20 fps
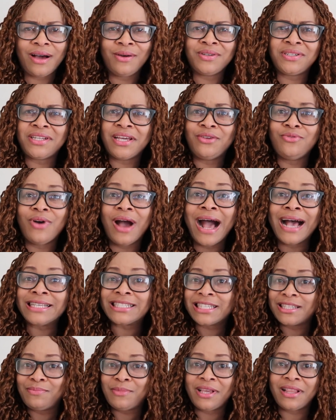how dare you
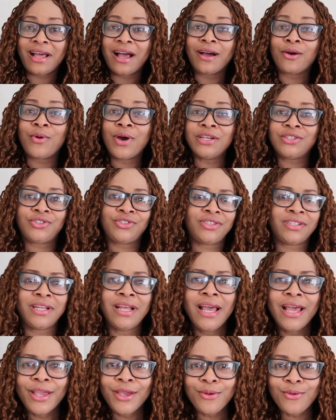ask me that question,
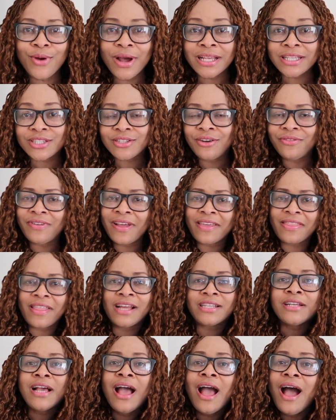and you know, and stuff like
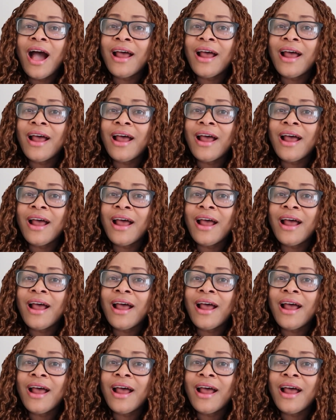that.